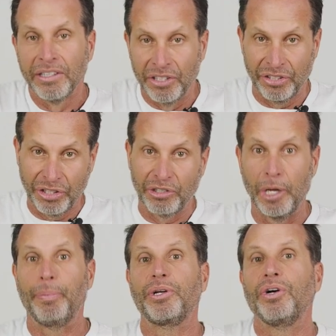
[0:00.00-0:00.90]
This is a
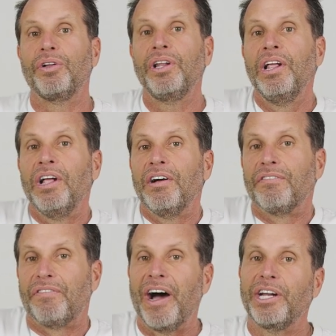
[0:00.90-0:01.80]
typical
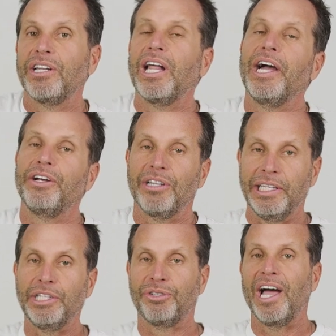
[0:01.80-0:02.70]
vinyl liner
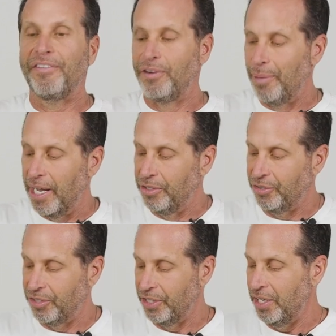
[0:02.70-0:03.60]
LeakTrac from
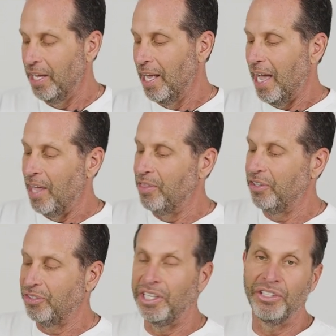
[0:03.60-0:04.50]
Anderson, and
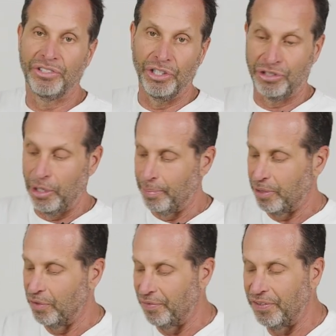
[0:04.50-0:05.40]
this is your
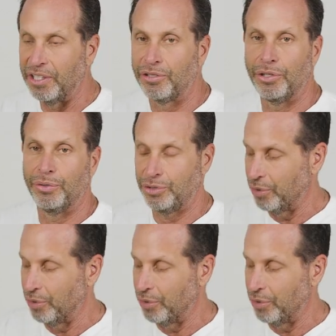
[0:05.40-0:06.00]
typical V2.